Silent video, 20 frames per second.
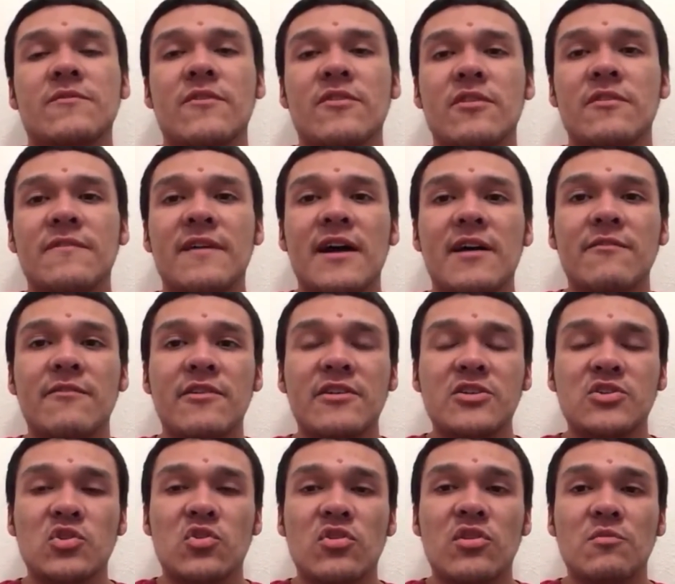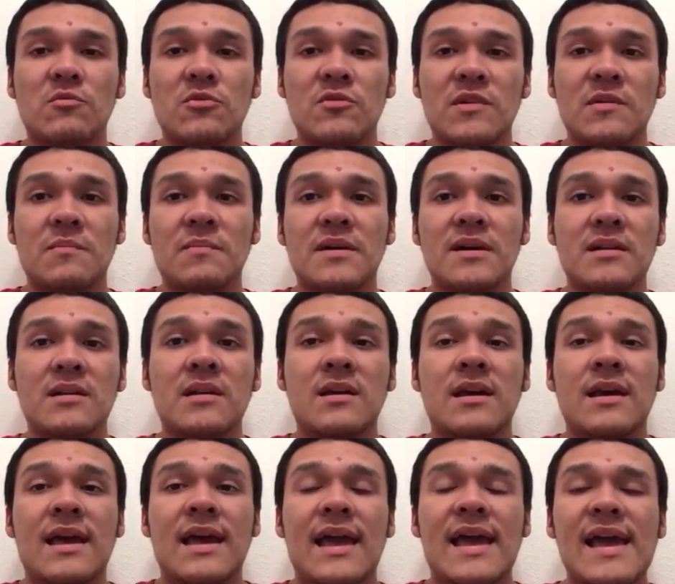for a found footage horror movie, but
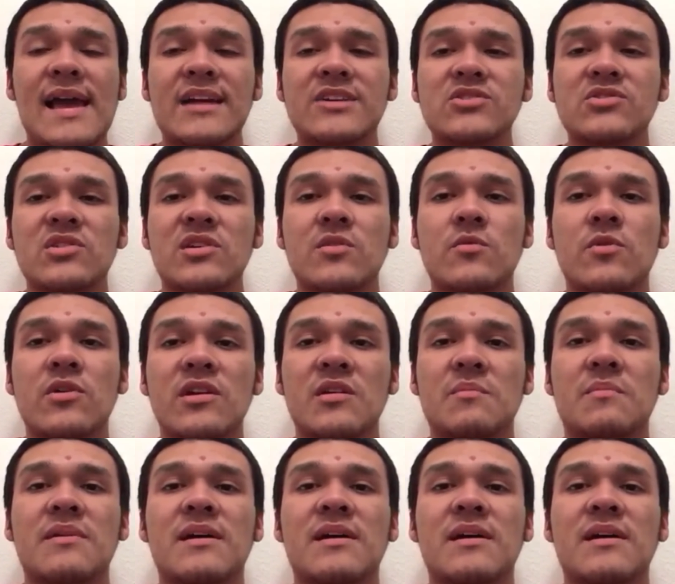it actually worked.